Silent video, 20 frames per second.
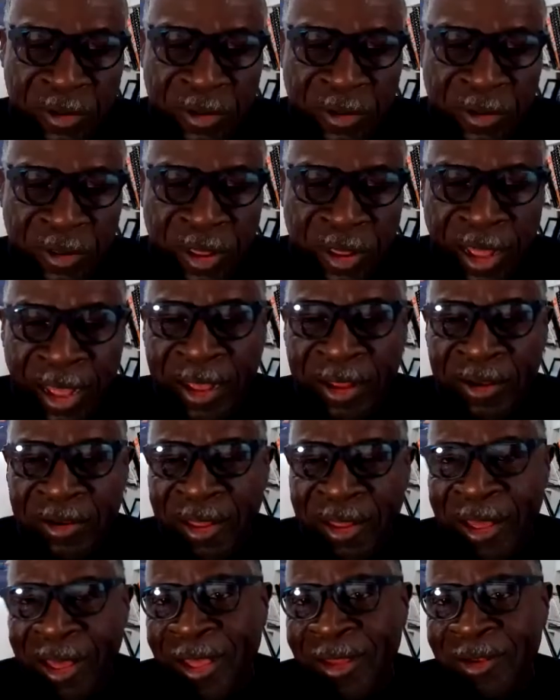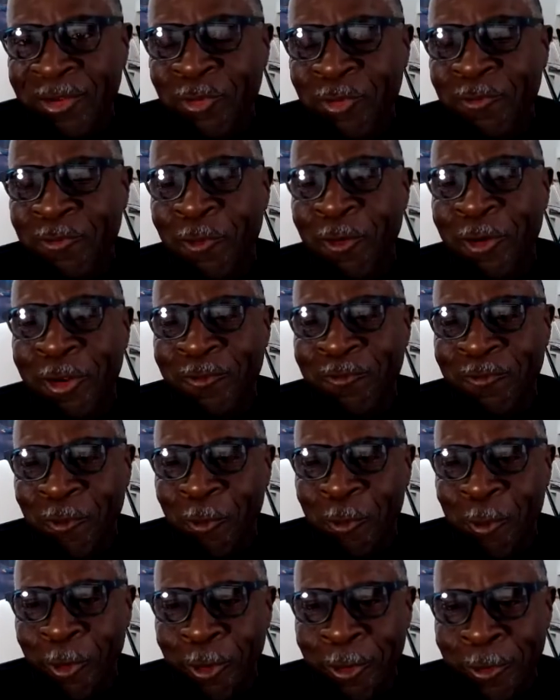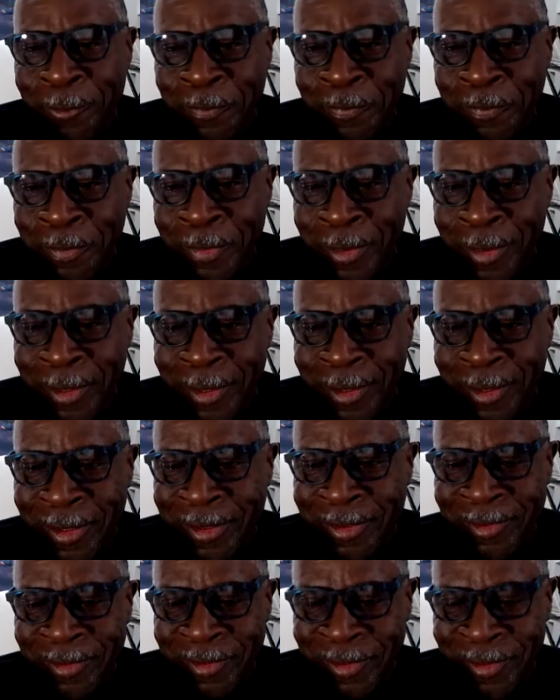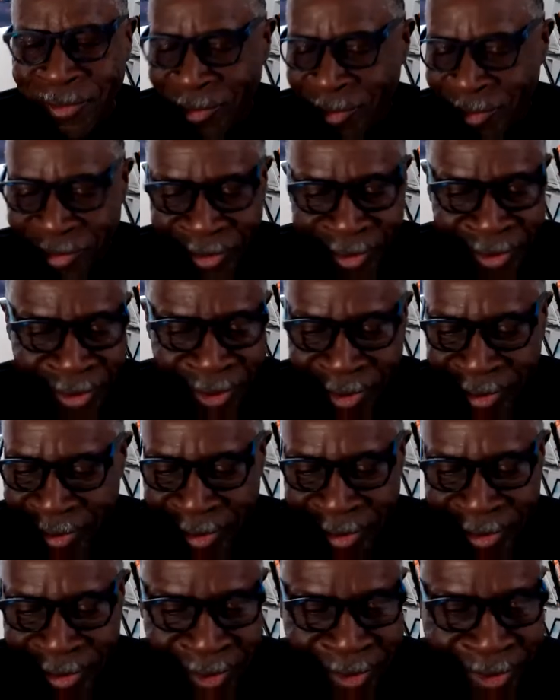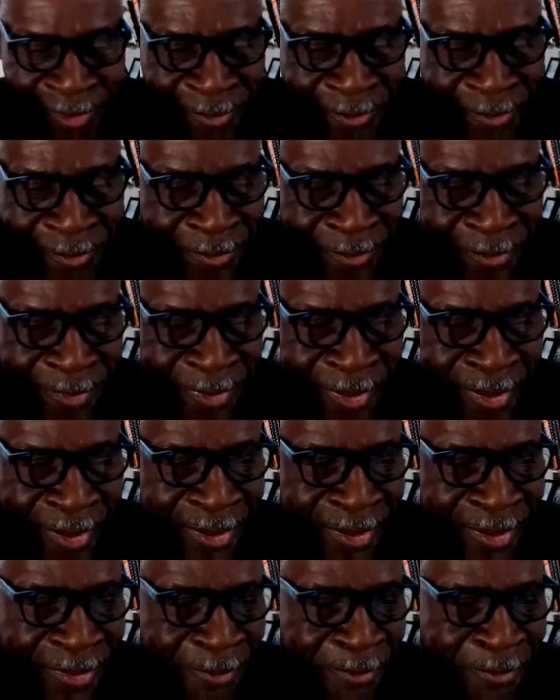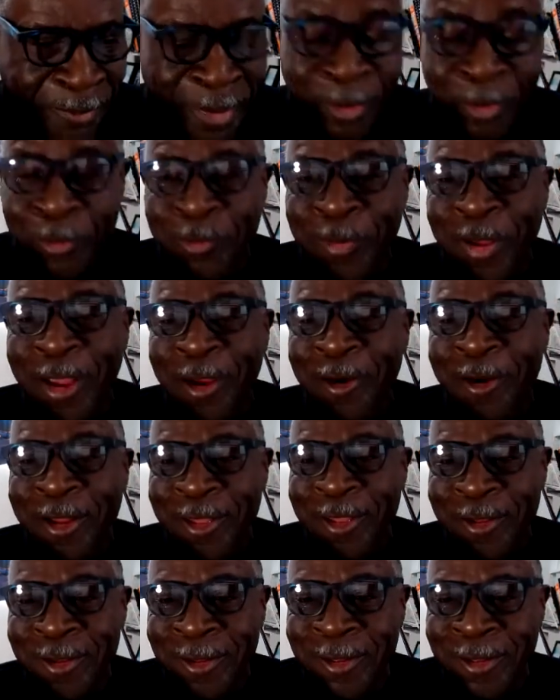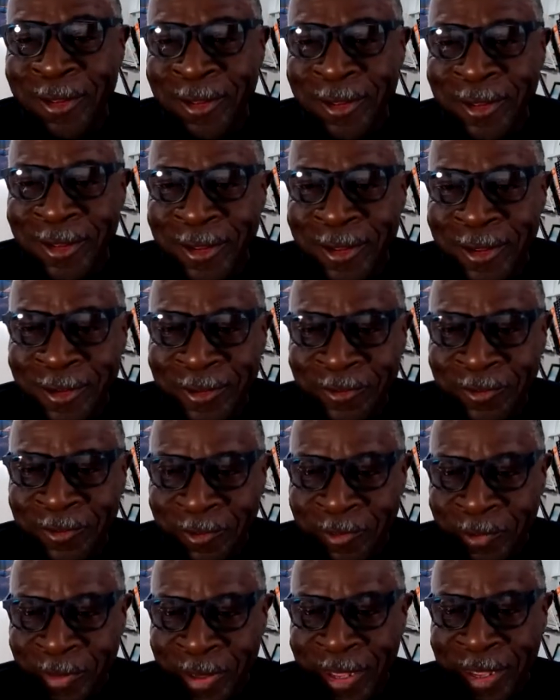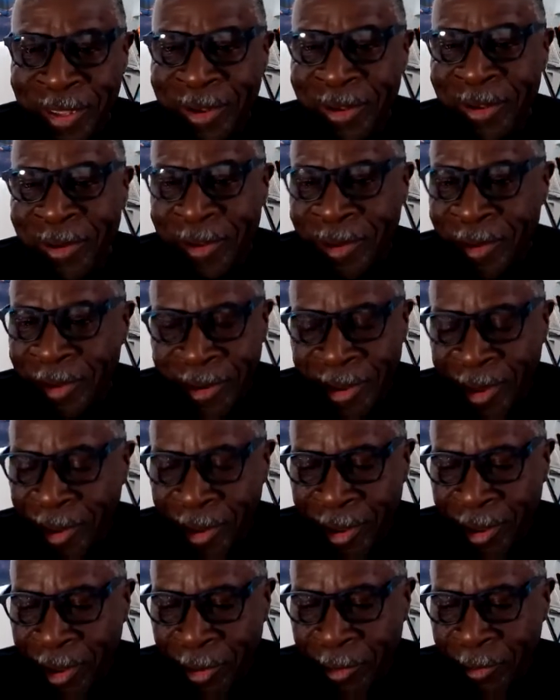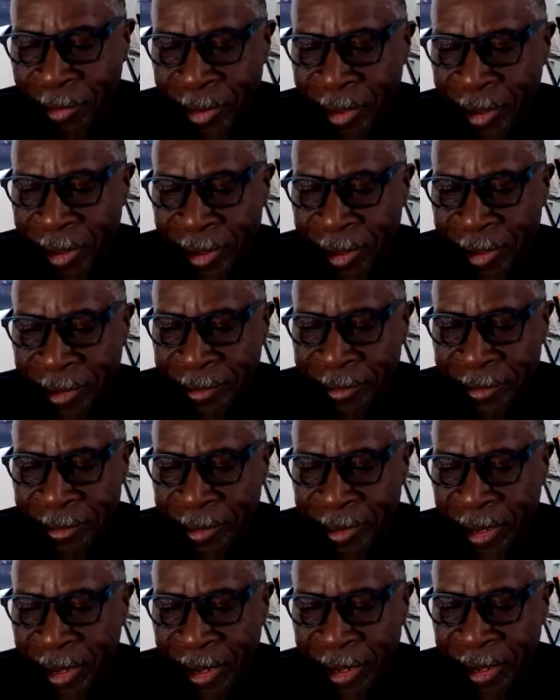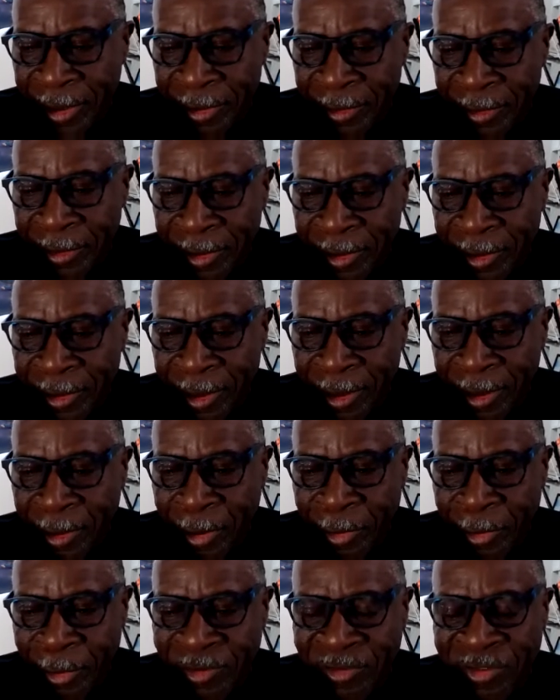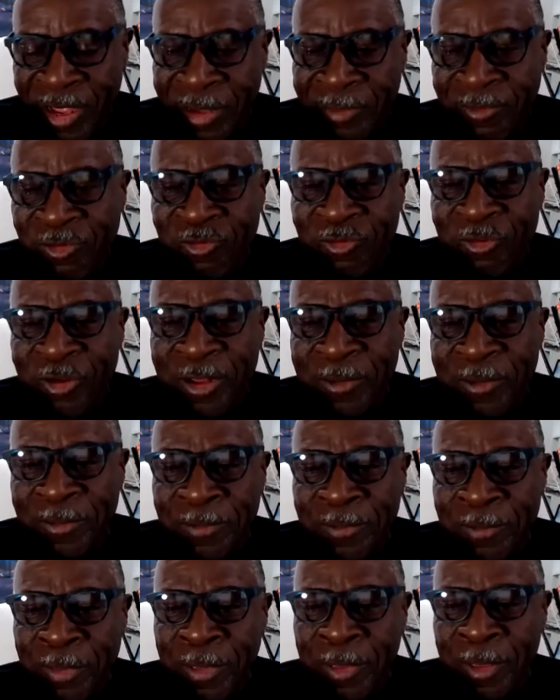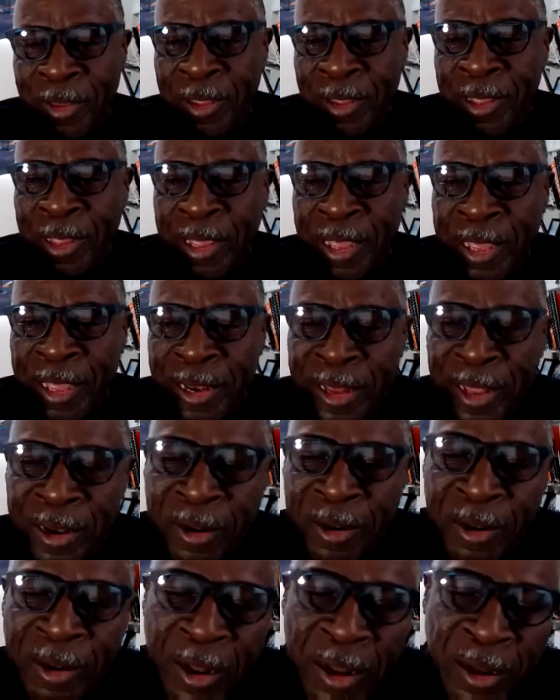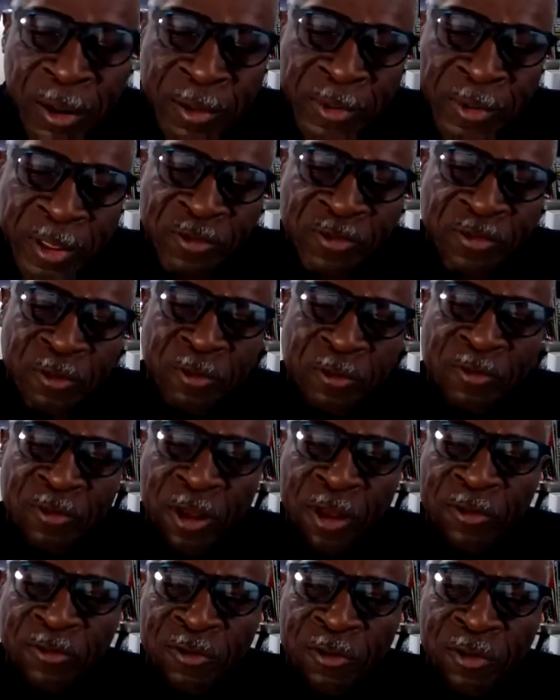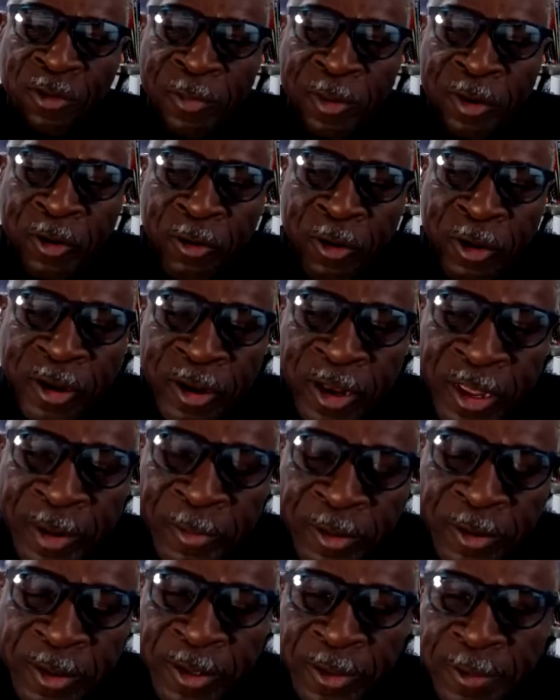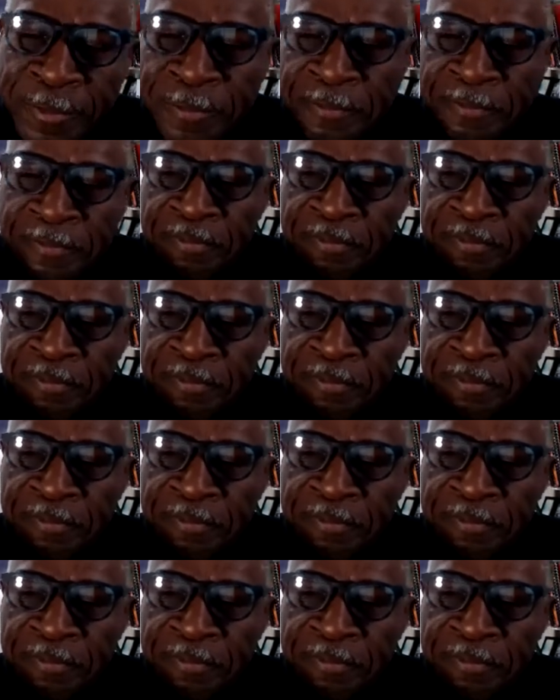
the I-244 is just a mental barrier of being on the same street. And that school is also in a minority neighborhood.